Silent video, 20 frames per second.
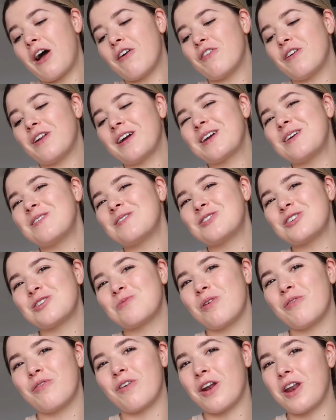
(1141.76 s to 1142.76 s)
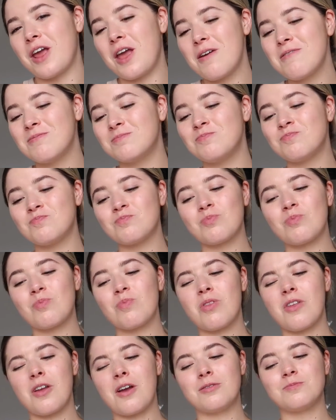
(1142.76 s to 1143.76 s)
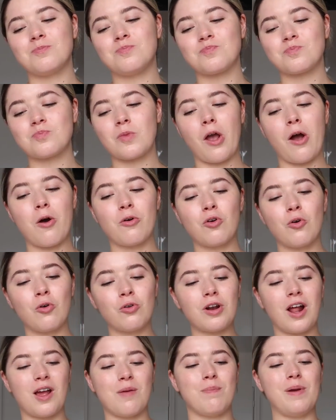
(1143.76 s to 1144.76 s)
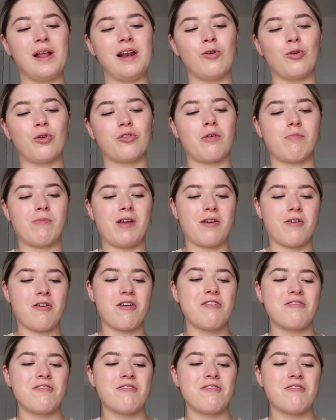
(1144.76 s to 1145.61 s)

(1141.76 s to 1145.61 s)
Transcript: I feel like it would just be funny. I would haunt like Billy or something.